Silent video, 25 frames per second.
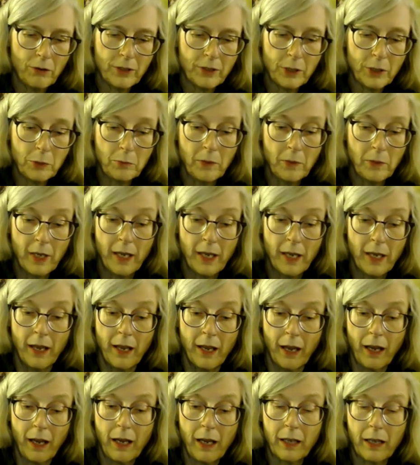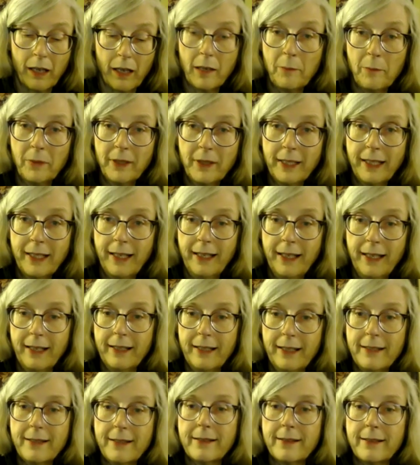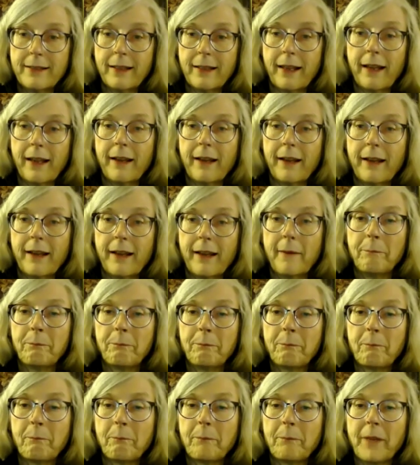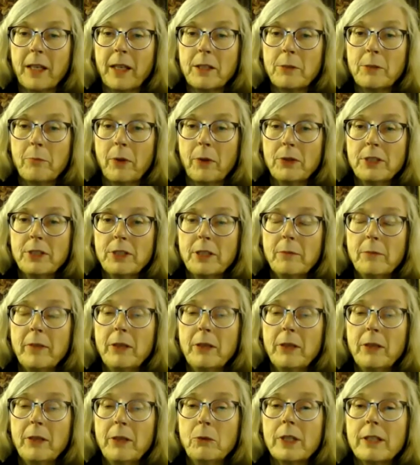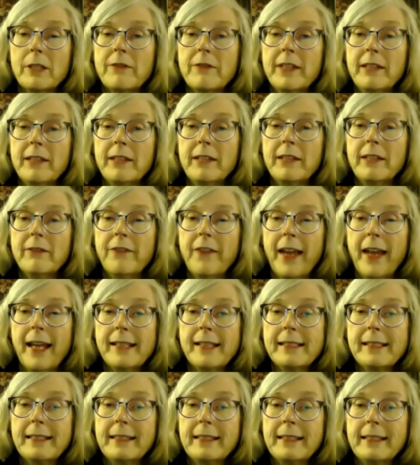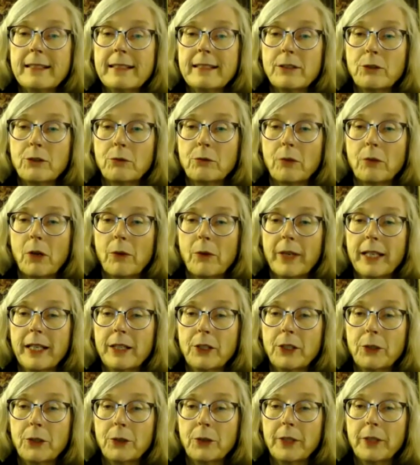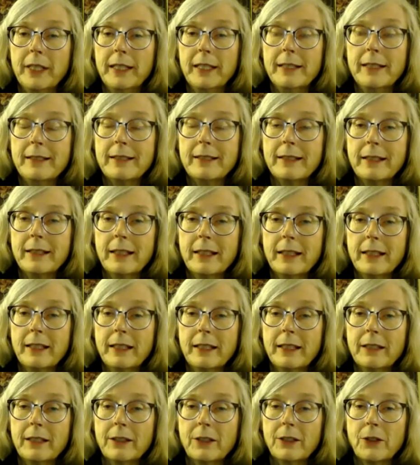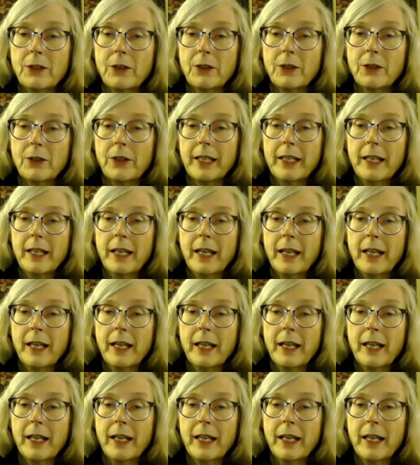It's uh, a couple of hints. Um, supposed to be one of the fastest growing trees in Illinois.